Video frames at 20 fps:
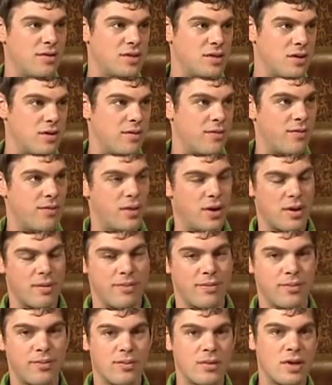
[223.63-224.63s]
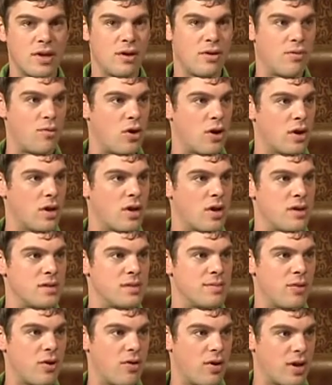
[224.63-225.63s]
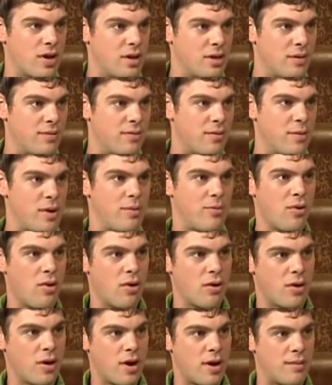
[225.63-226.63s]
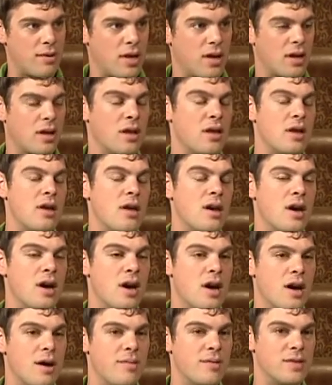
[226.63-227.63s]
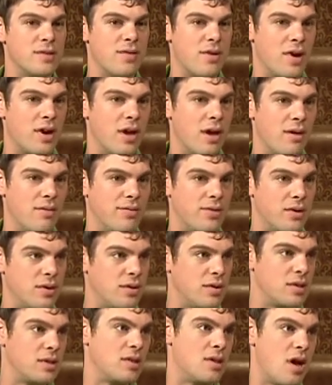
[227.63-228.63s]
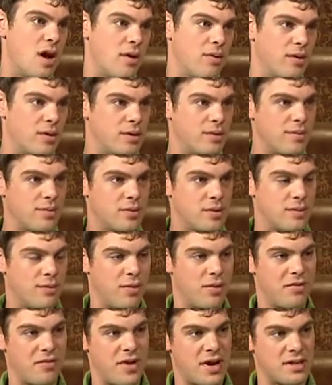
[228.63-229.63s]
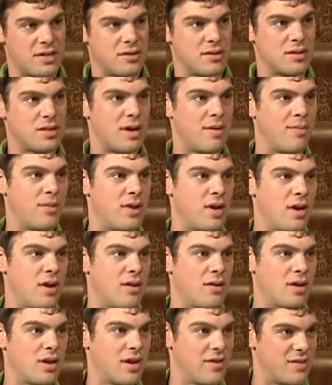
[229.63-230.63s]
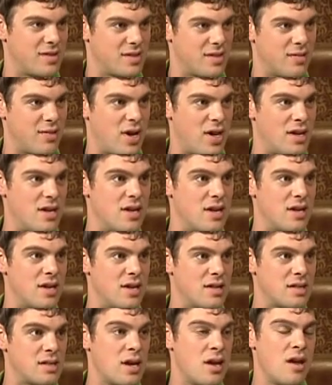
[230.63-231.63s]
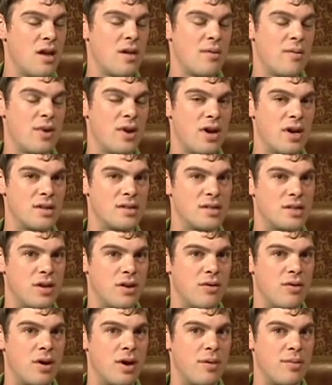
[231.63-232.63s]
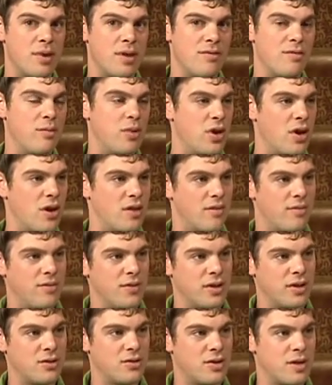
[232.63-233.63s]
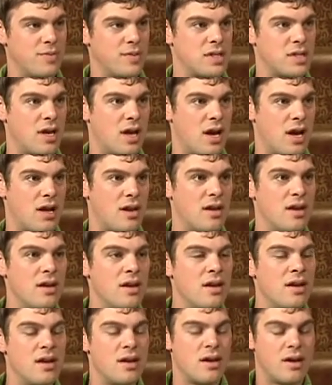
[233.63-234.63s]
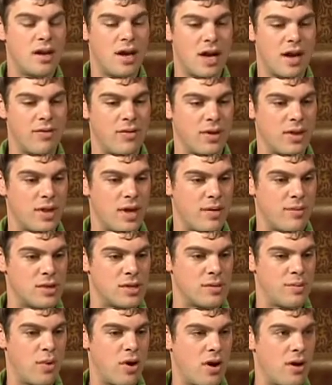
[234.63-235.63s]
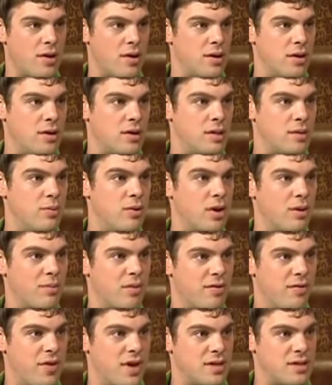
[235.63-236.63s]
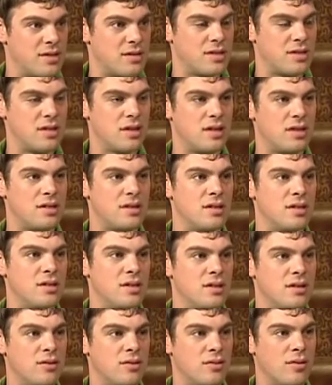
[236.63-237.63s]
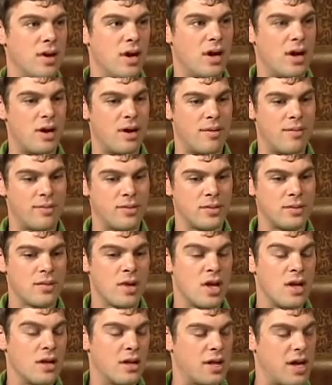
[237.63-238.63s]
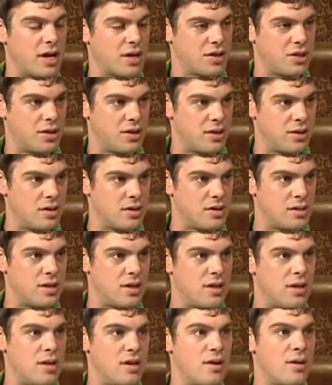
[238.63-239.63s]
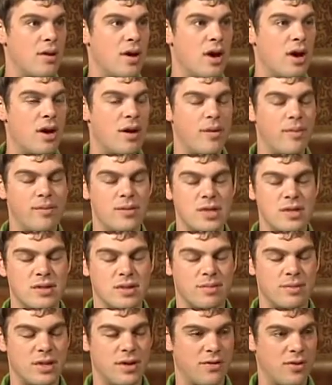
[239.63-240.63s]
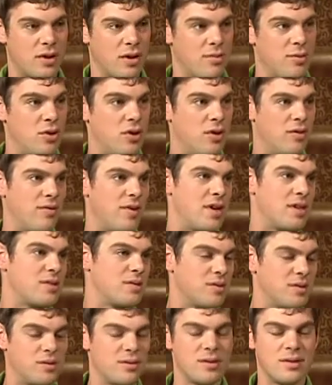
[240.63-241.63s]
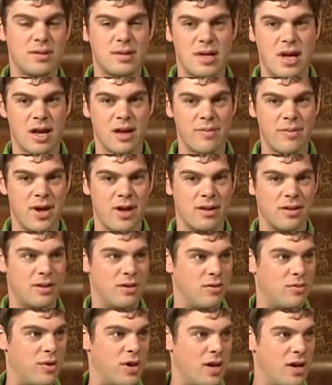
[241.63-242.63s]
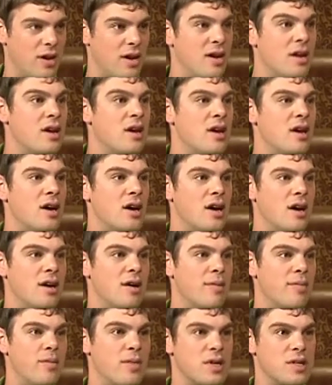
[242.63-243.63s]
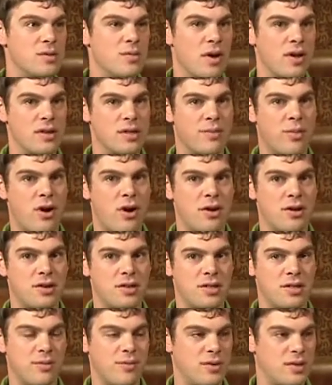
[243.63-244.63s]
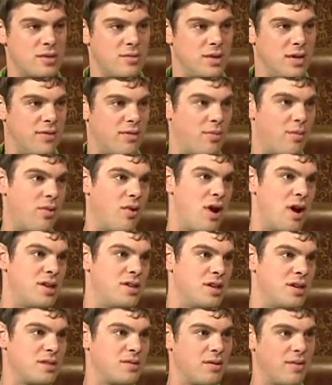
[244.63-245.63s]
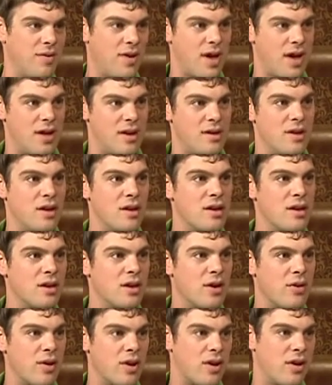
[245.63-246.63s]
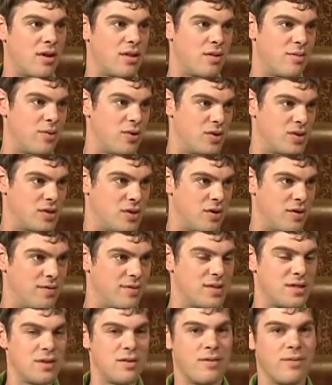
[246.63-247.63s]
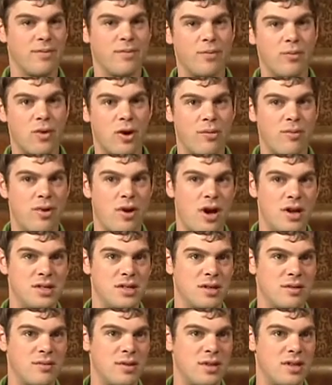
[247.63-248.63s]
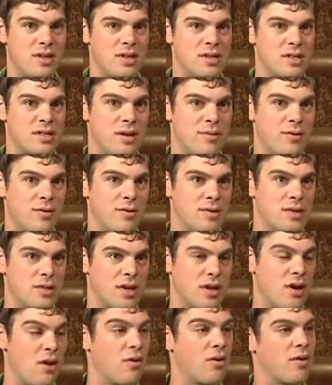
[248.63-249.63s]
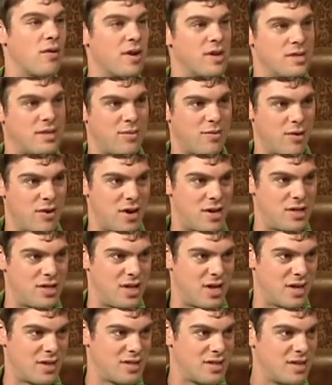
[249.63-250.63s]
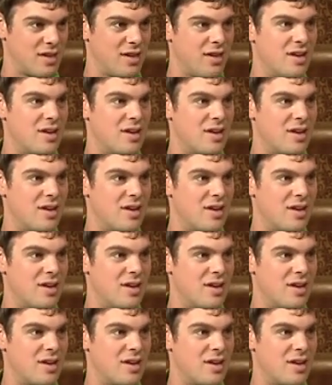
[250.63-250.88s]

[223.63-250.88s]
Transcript: So when I'm you know working on some curriculum for my programming, um, it's very helpful to talk with some professors up there yeah, and give us some ideas, but also um, even beyond the field trip side, having them as a partner to bring professors in to do um, lectures and um, some different community events, which we'll talk about in a little bit, absolutely. Um, as well as partnership with some different projects we've had going on in the preserve. So one project we did this summer was a goat grazing project.